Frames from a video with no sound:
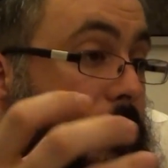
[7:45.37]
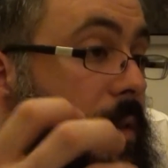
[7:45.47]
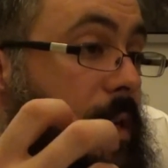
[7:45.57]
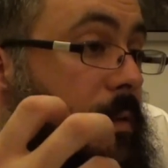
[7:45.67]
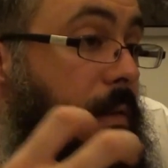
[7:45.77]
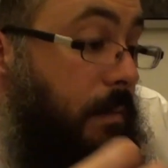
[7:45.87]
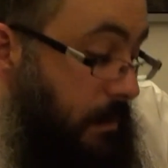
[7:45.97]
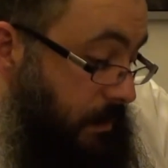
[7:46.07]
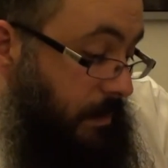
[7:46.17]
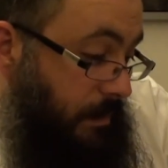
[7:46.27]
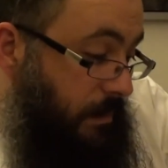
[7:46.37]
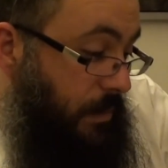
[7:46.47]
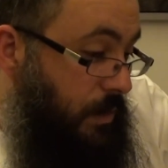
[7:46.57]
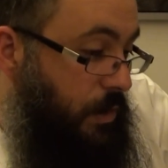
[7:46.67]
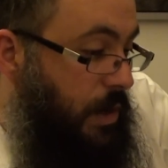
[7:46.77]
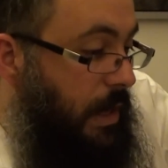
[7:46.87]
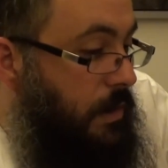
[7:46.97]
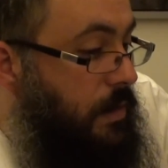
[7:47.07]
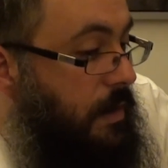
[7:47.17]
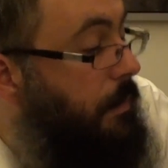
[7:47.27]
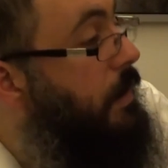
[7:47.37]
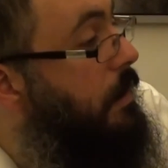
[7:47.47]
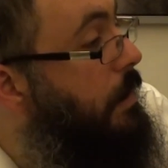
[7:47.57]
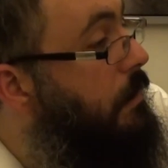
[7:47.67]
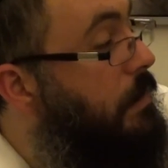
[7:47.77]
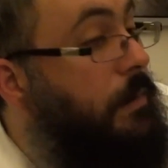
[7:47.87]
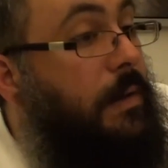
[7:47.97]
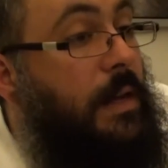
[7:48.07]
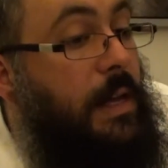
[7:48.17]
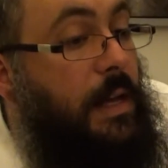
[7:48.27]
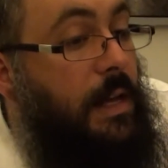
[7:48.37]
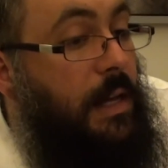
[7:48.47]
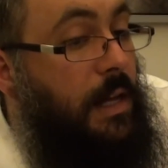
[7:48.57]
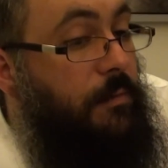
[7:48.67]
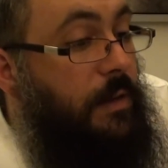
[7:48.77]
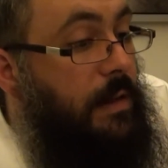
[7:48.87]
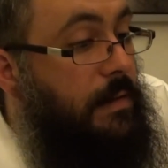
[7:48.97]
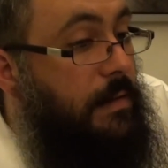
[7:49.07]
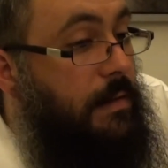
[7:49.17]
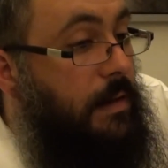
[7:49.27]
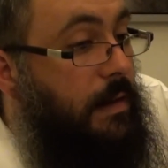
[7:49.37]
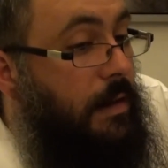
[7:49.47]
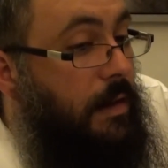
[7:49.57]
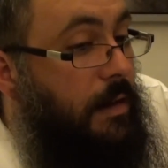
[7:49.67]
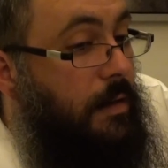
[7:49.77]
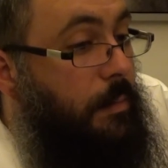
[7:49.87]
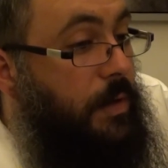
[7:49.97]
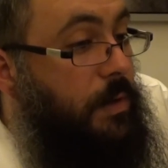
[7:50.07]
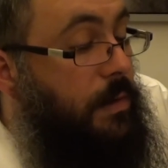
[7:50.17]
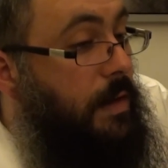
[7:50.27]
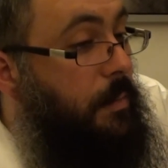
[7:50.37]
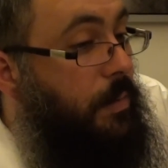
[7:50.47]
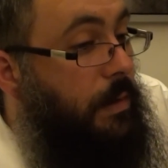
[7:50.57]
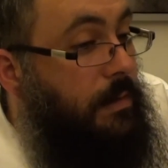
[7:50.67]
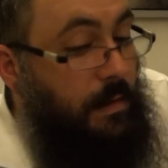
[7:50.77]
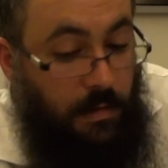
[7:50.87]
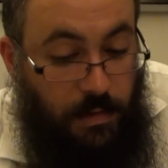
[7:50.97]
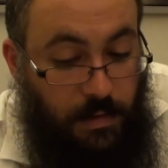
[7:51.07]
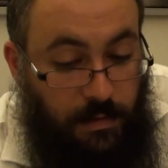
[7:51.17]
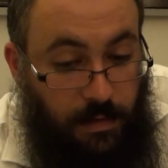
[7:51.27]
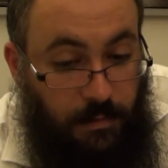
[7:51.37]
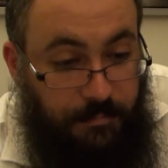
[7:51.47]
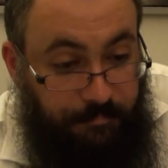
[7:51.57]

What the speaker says: You really need to change something about you if it doesn't push you to that point just yet.